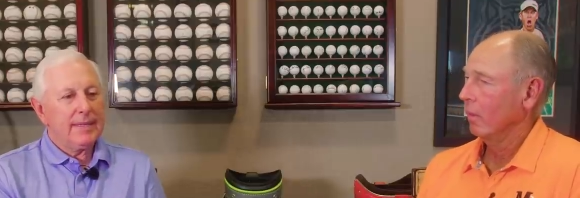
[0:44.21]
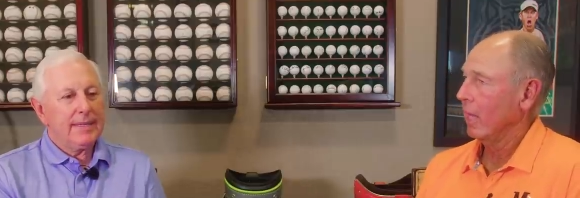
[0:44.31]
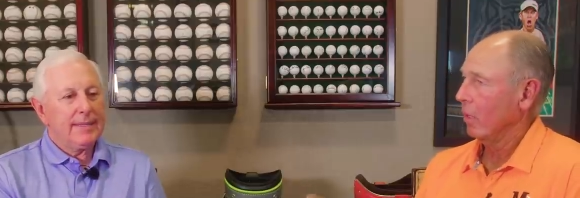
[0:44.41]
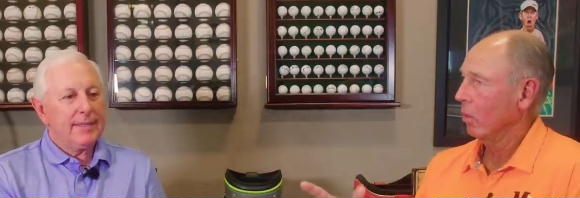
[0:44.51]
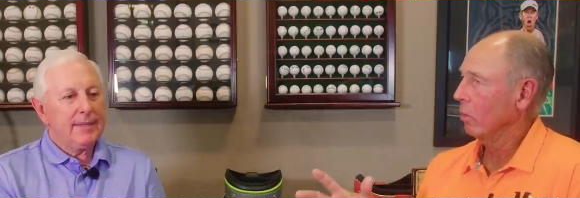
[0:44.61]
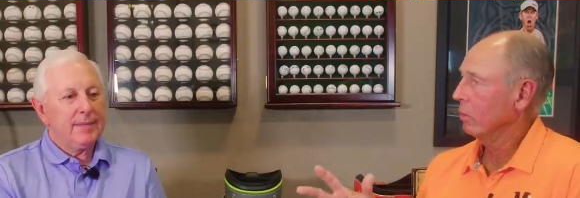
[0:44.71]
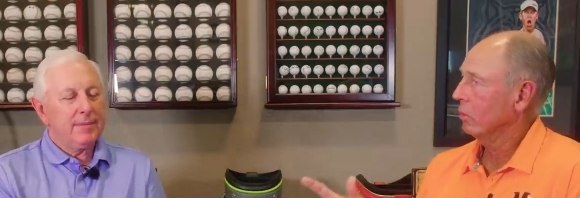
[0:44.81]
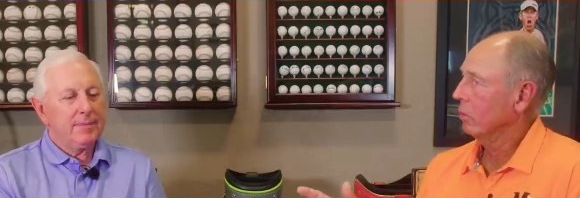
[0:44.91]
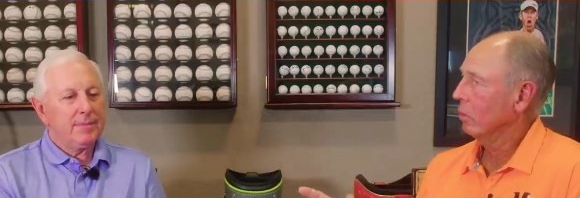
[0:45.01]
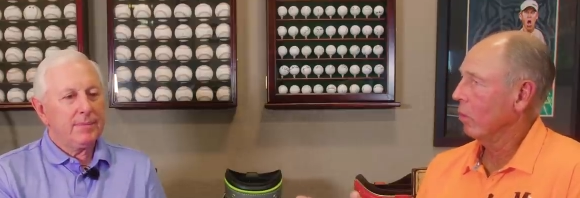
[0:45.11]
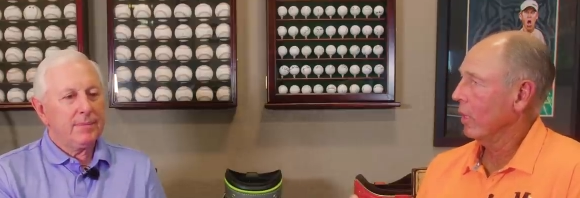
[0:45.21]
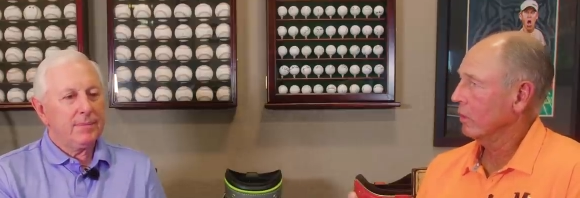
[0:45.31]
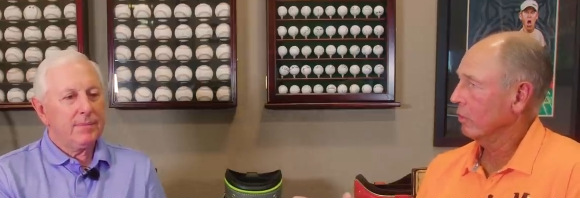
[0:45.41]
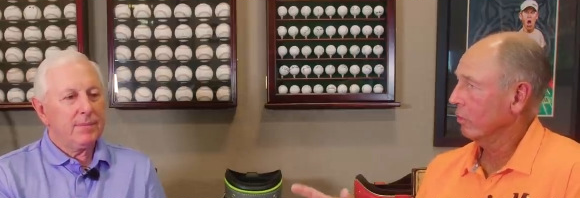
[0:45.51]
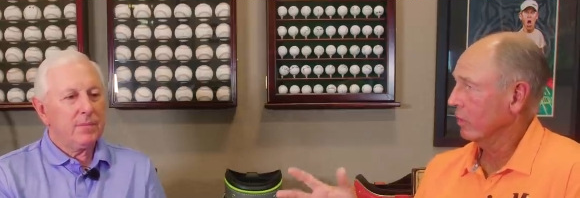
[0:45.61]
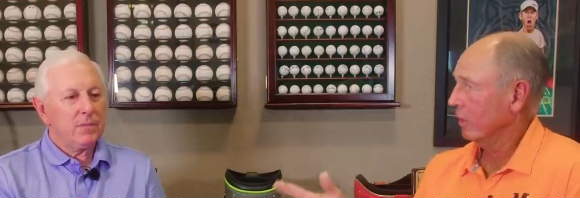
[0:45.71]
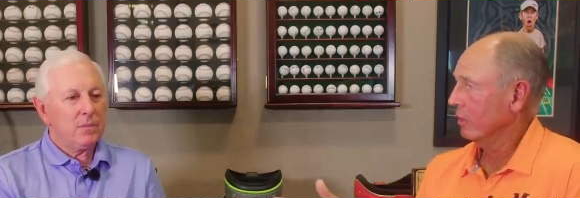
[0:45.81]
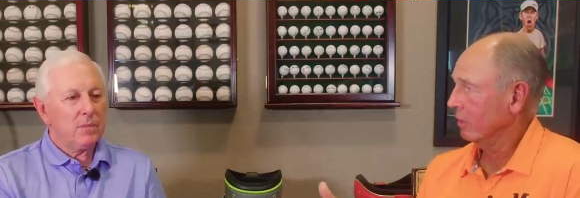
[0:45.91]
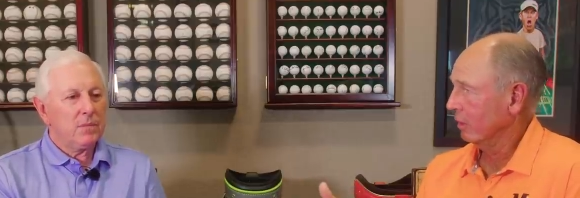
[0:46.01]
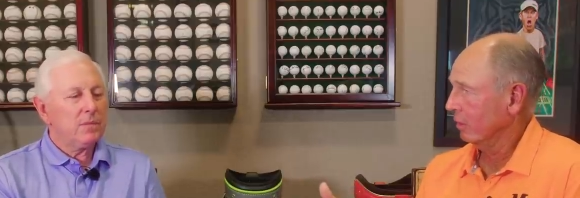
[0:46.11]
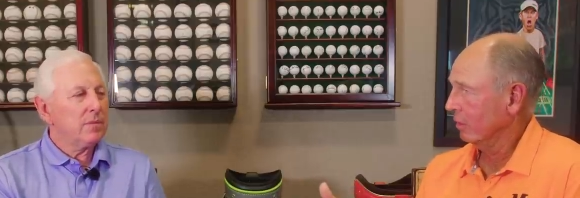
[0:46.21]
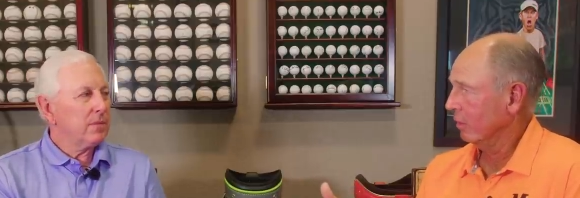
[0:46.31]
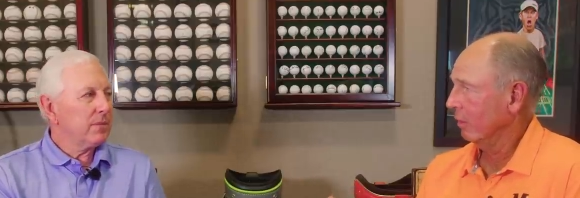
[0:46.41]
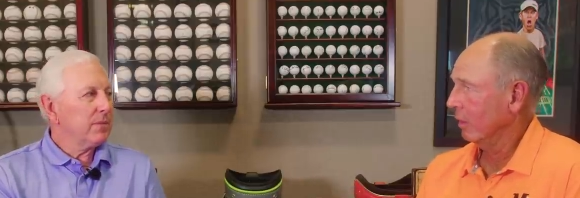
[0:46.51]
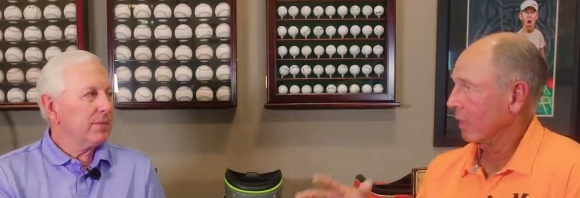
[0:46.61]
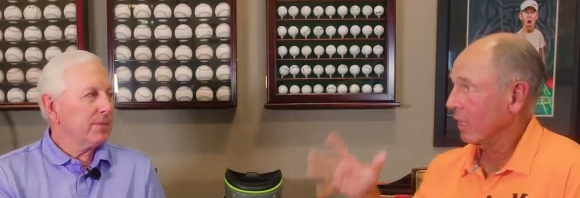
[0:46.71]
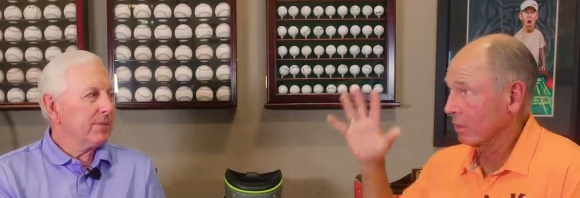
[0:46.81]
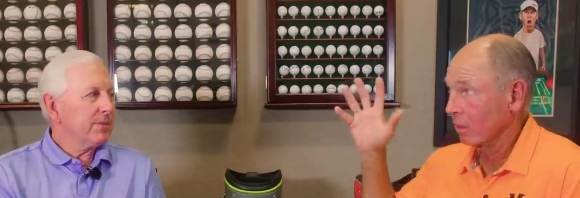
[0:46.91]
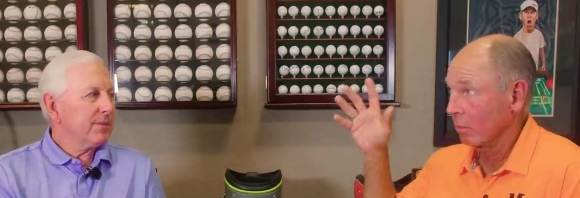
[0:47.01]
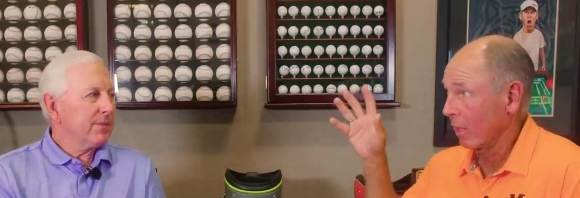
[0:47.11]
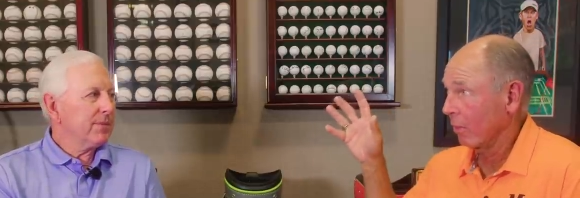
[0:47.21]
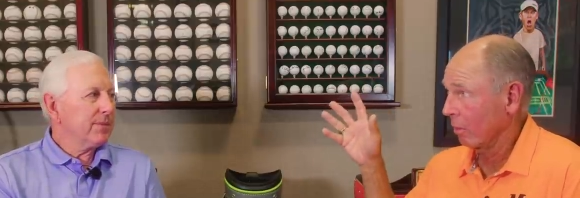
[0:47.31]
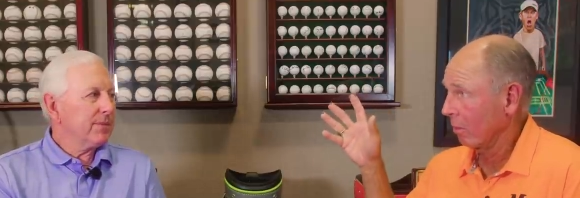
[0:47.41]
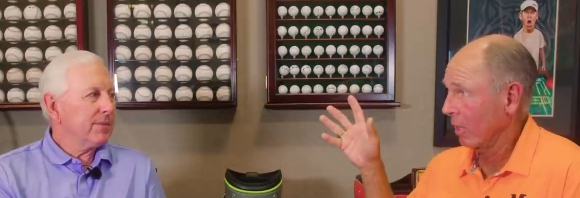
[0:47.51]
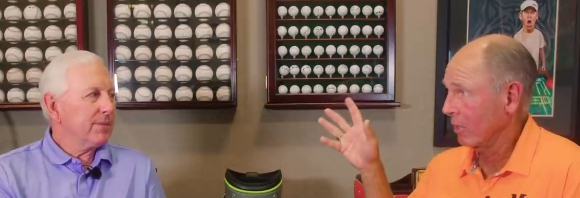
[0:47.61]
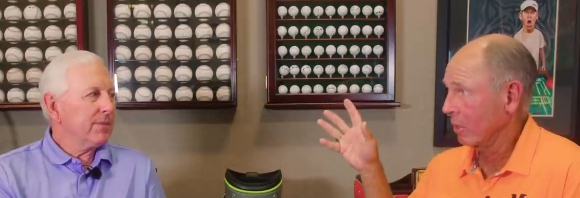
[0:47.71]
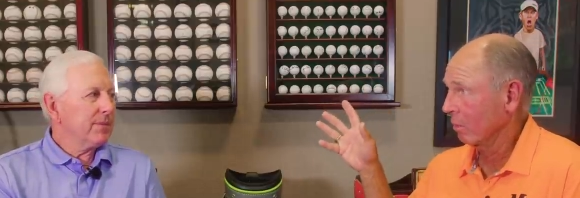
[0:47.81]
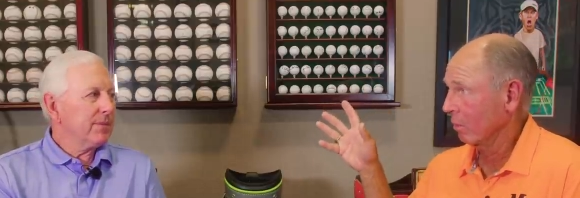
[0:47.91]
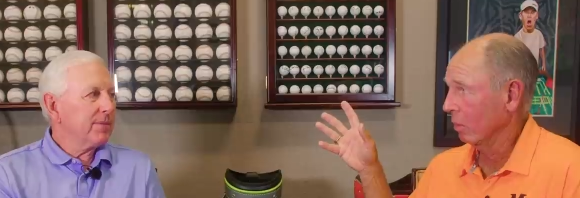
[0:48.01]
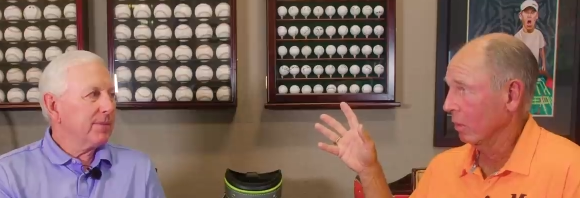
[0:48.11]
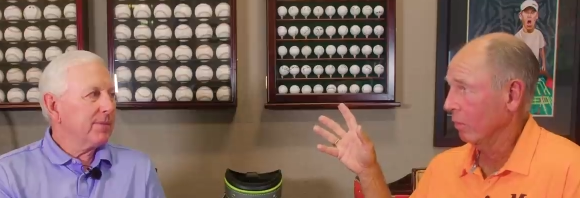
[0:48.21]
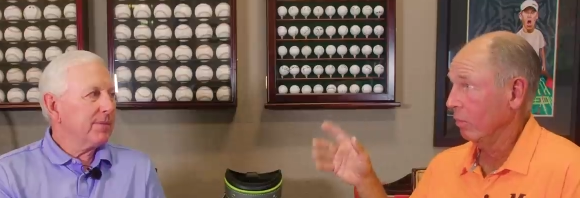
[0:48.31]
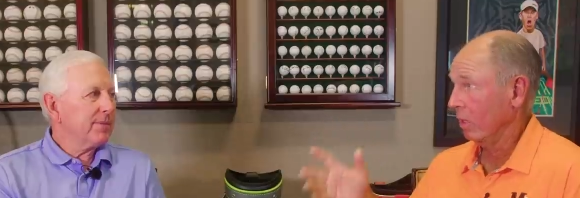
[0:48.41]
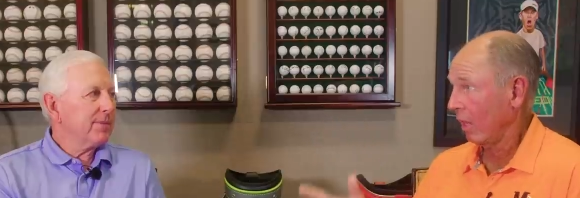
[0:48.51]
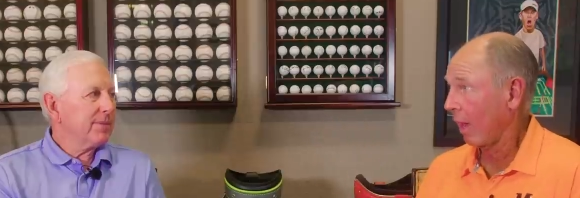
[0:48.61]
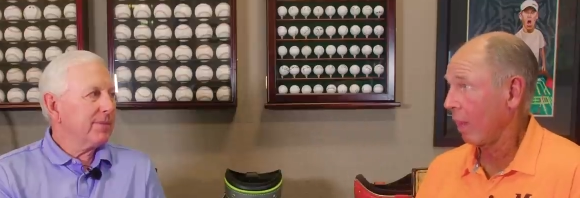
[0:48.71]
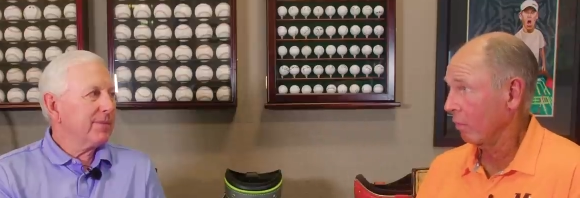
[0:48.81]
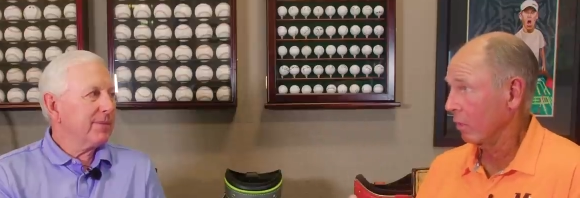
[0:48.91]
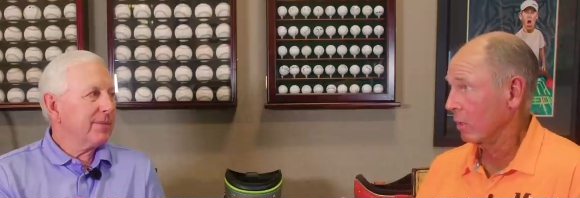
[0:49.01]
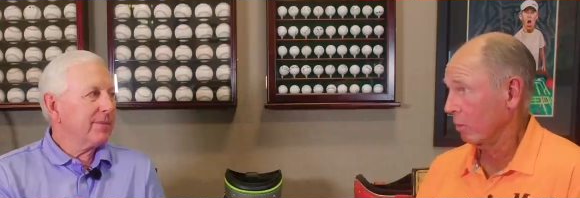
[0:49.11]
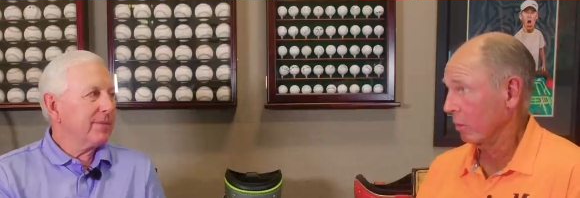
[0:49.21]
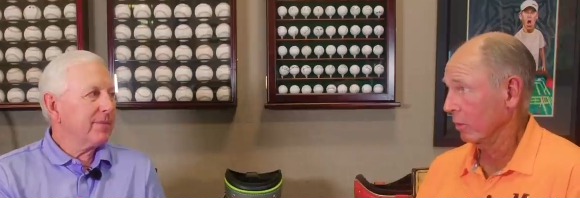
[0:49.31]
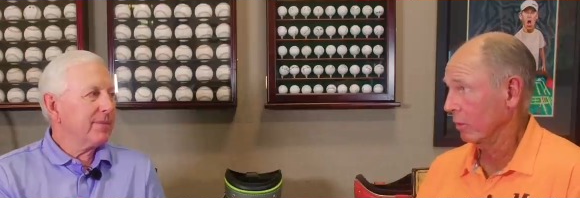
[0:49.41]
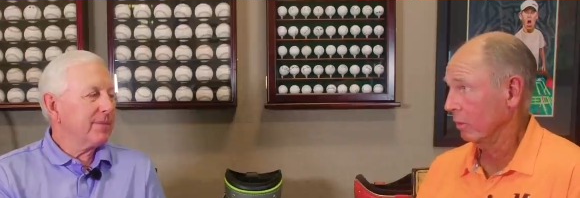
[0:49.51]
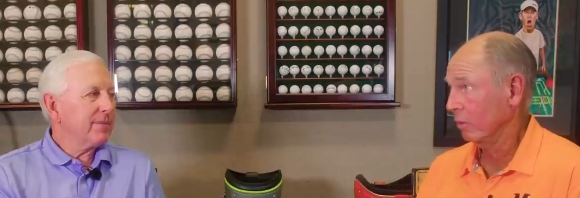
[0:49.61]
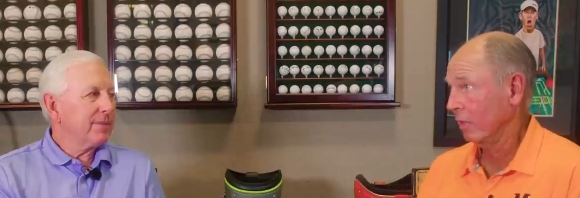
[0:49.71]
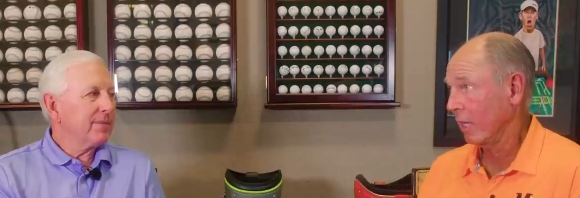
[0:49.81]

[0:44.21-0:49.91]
Speaker 1: that whole quest for distance and that that's somehow the magic bullet for the average person, for